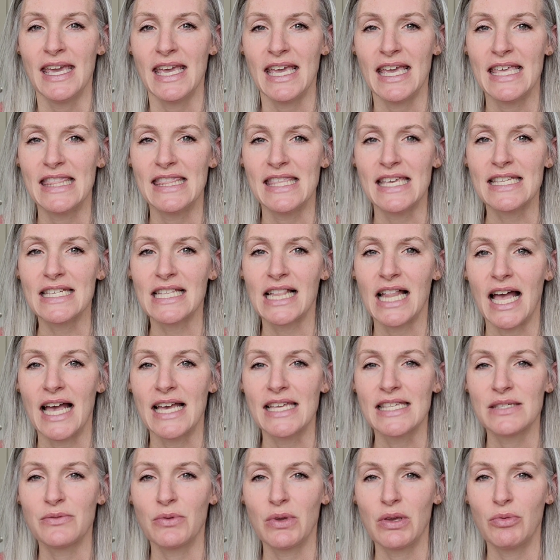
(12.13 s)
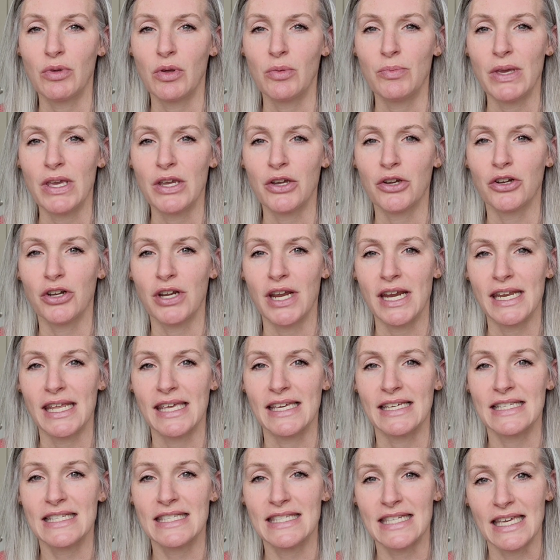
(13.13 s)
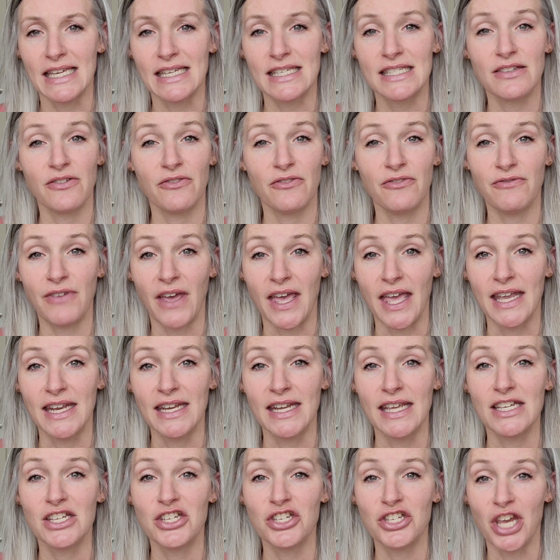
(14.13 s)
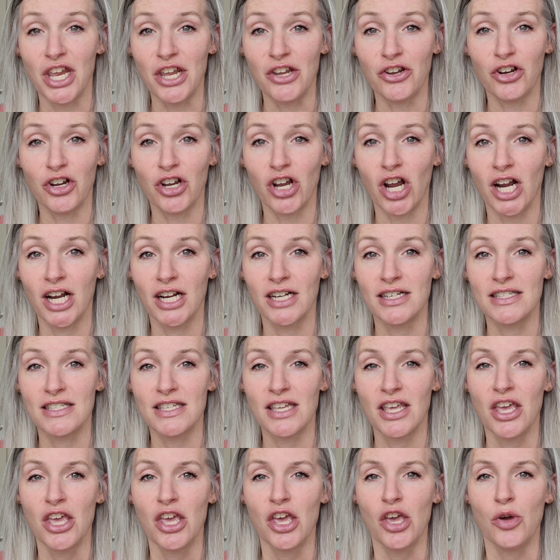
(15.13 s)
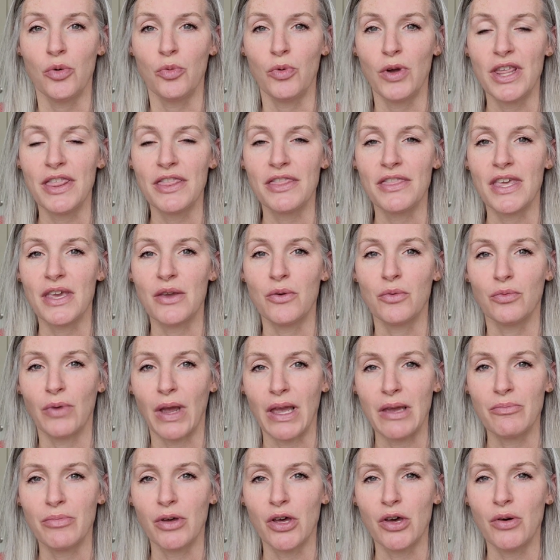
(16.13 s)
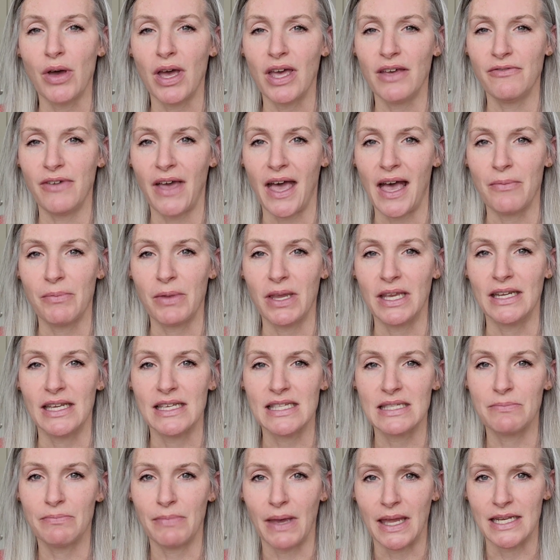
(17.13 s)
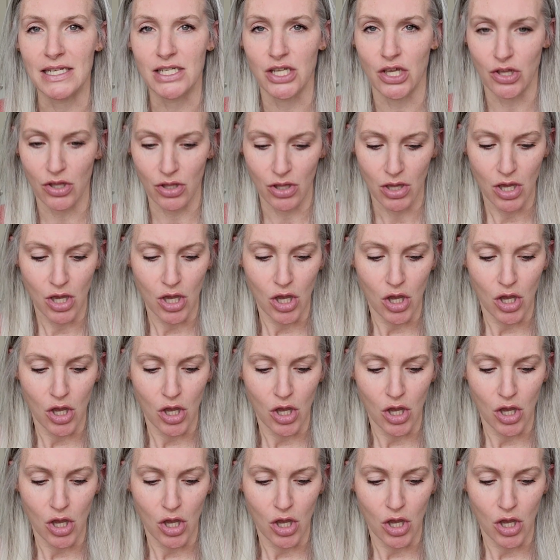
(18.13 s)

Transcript: In this class, we will be creating 6 fun shaker cards with the Rainbow of Happiness bundle,